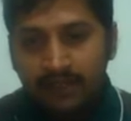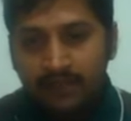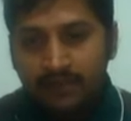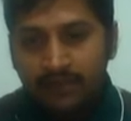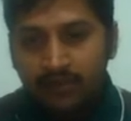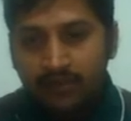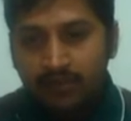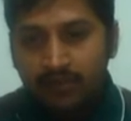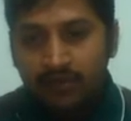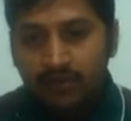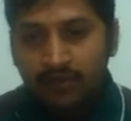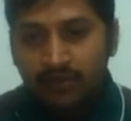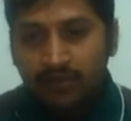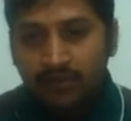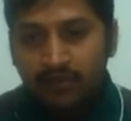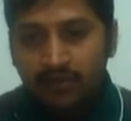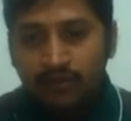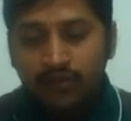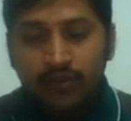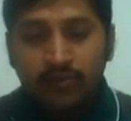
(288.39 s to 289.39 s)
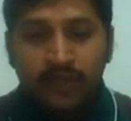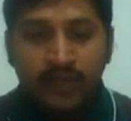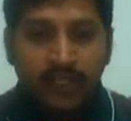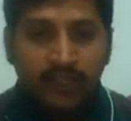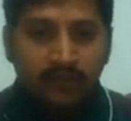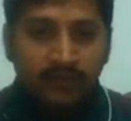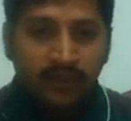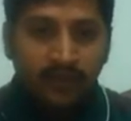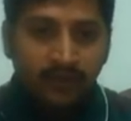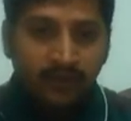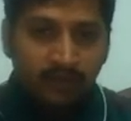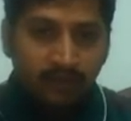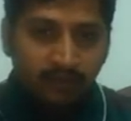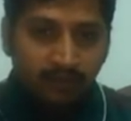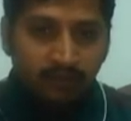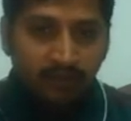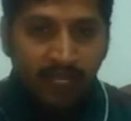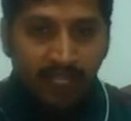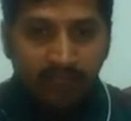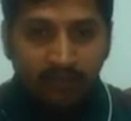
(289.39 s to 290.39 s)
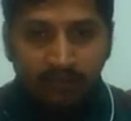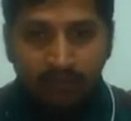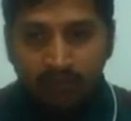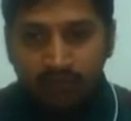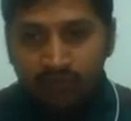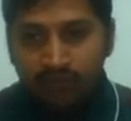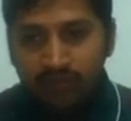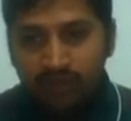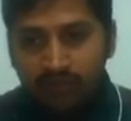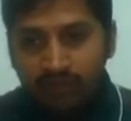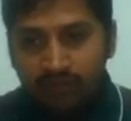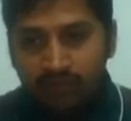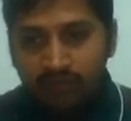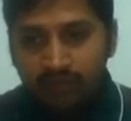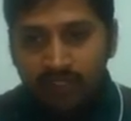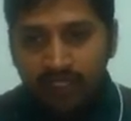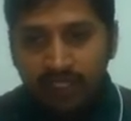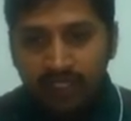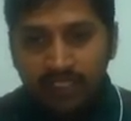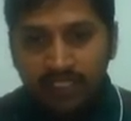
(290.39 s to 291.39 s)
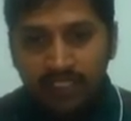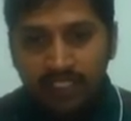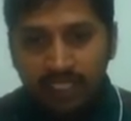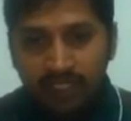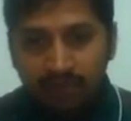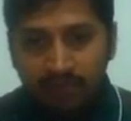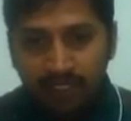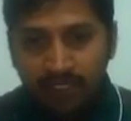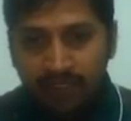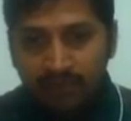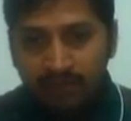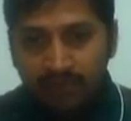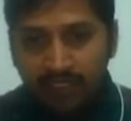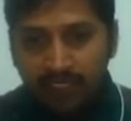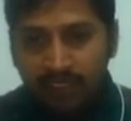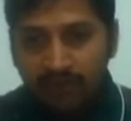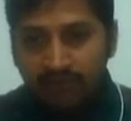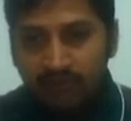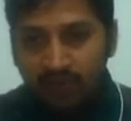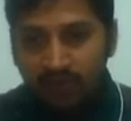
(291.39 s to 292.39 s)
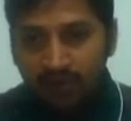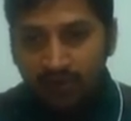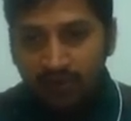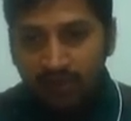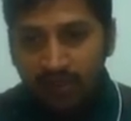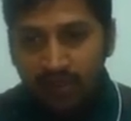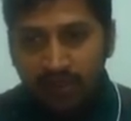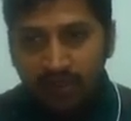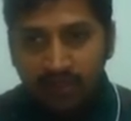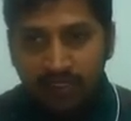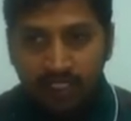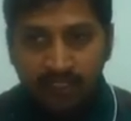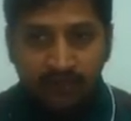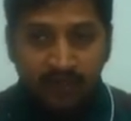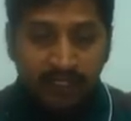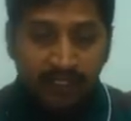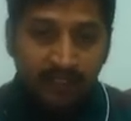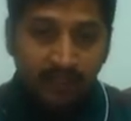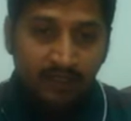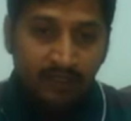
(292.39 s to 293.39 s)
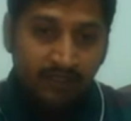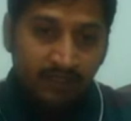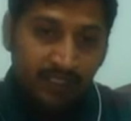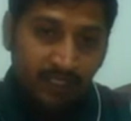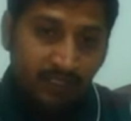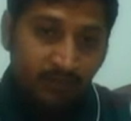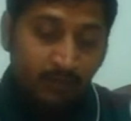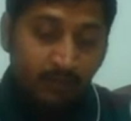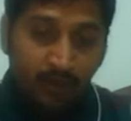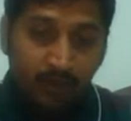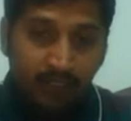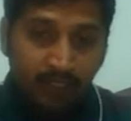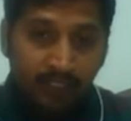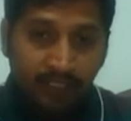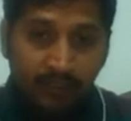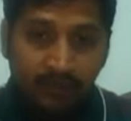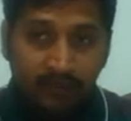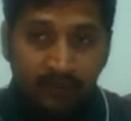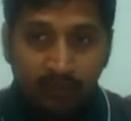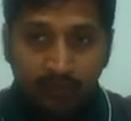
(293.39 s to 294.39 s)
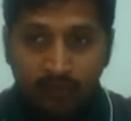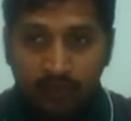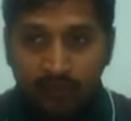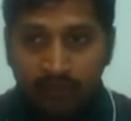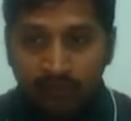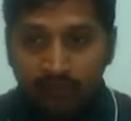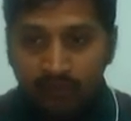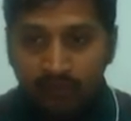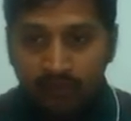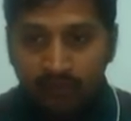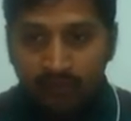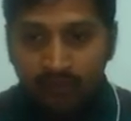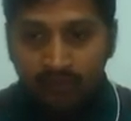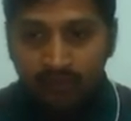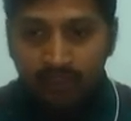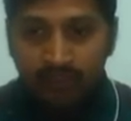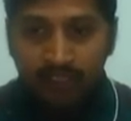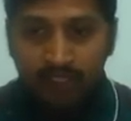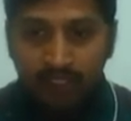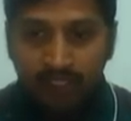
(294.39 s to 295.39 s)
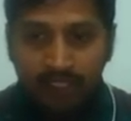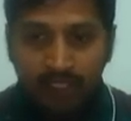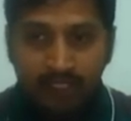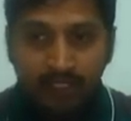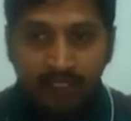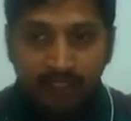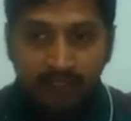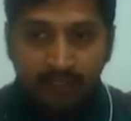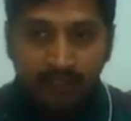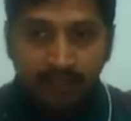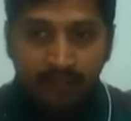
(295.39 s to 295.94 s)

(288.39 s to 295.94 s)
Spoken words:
So for many of the black moves there is a checkmate with e4. That's why I said pawn is also powerful in such cases.